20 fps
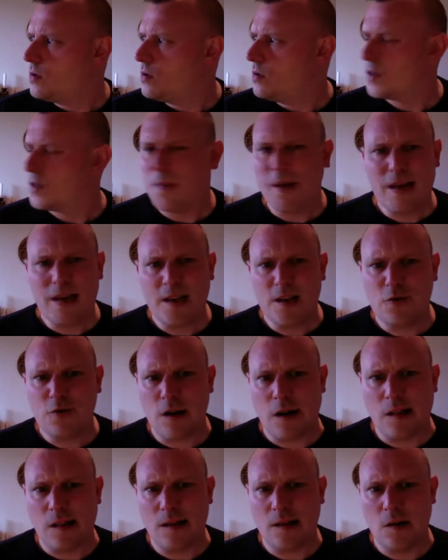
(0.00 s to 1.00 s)
Speaking of
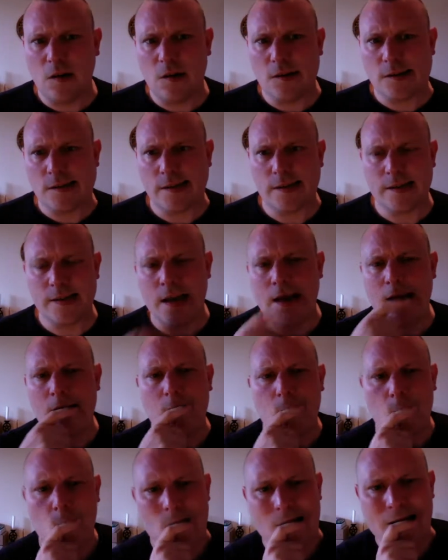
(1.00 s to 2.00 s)
crackly noises,
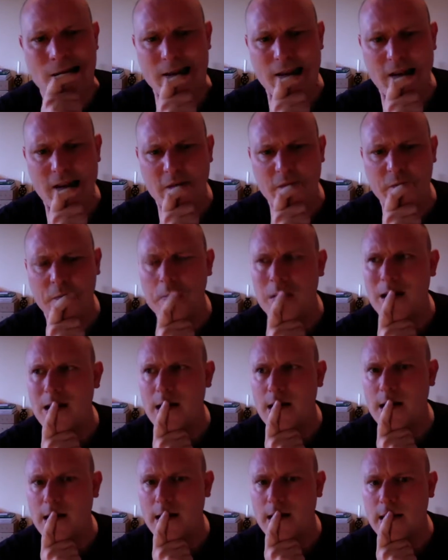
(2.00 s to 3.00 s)
why have
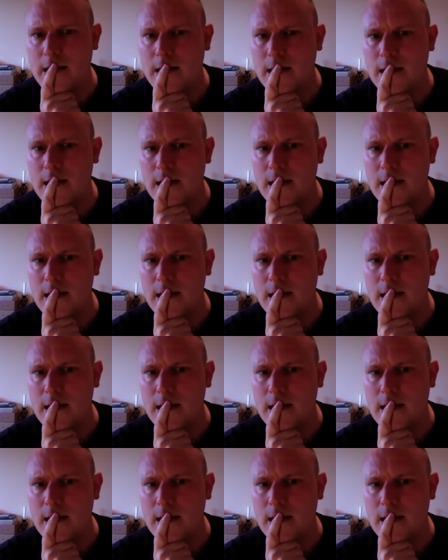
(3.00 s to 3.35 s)
my